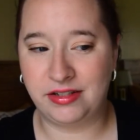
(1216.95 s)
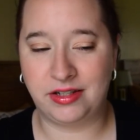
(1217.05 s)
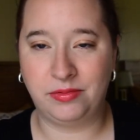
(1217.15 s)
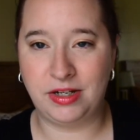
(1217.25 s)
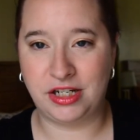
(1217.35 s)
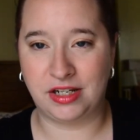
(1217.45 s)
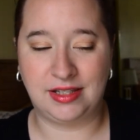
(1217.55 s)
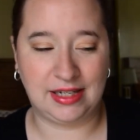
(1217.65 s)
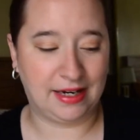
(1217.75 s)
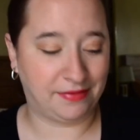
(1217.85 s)
So we shall
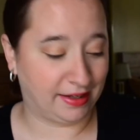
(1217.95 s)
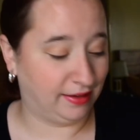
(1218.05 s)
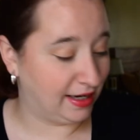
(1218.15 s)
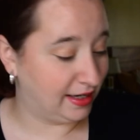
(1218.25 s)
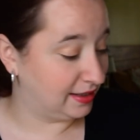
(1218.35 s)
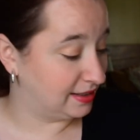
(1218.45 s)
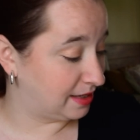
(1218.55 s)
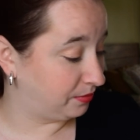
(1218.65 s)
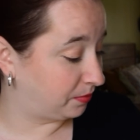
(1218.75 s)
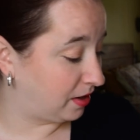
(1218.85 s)
see if I like this
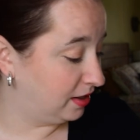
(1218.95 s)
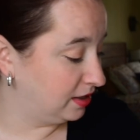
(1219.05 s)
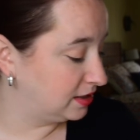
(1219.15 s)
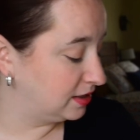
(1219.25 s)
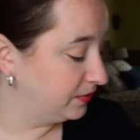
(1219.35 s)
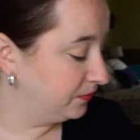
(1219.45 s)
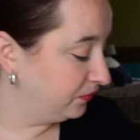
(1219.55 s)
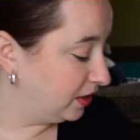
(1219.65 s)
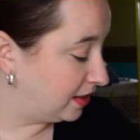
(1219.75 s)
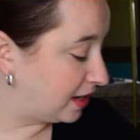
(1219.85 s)
type of product.
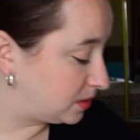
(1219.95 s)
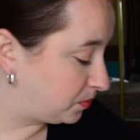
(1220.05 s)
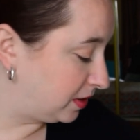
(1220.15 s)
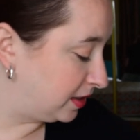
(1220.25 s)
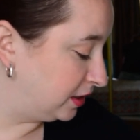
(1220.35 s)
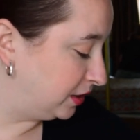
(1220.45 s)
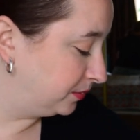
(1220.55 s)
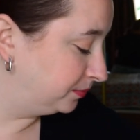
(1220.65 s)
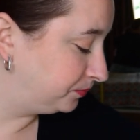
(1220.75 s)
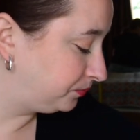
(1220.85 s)
And that's brand new.